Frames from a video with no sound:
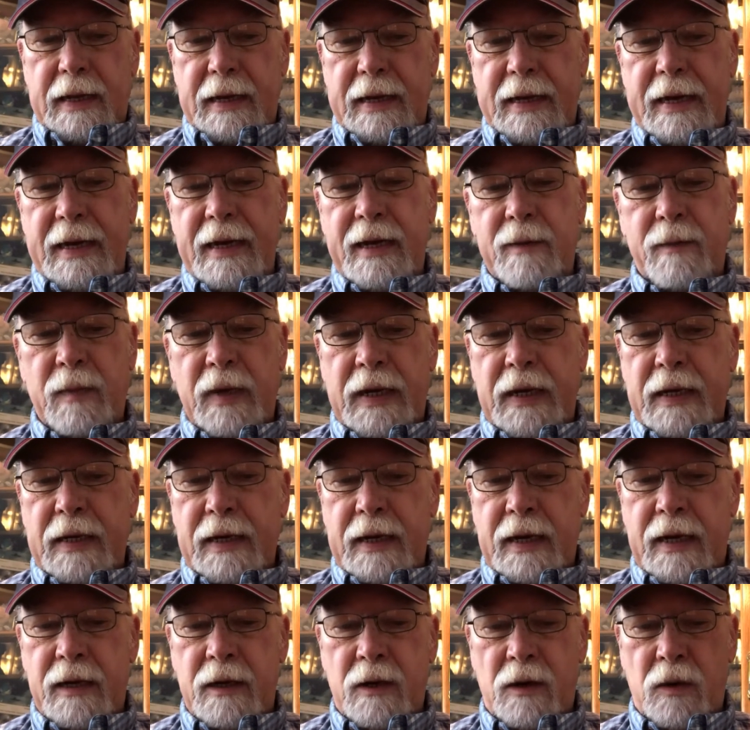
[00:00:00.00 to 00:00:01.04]
gotta admit,
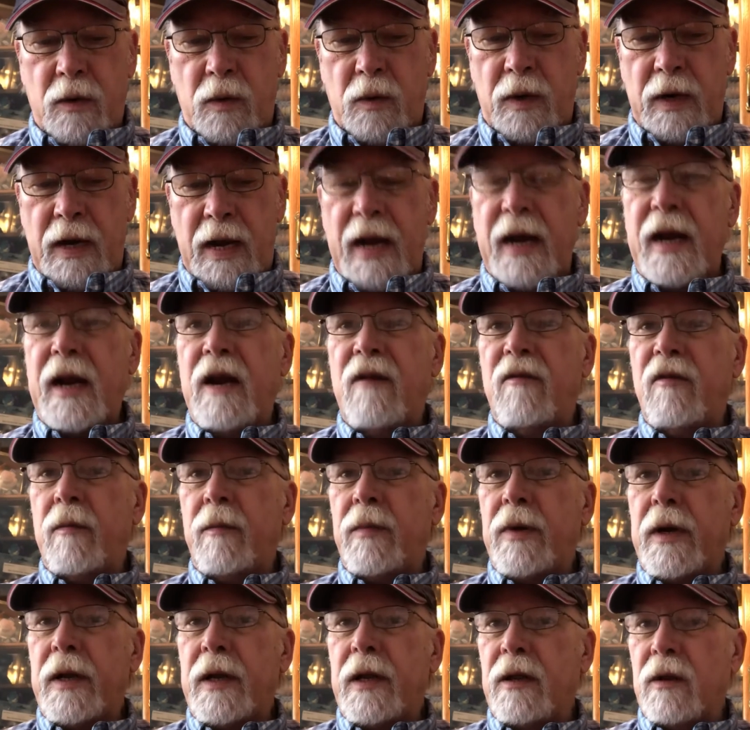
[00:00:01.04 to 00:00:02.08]
I know not
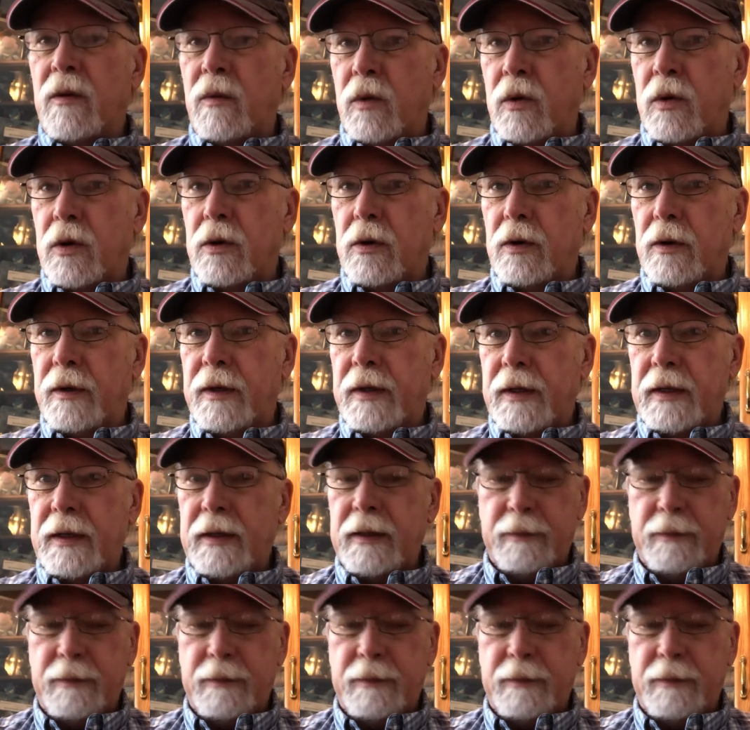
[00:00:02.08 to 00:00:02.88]
everybody in the world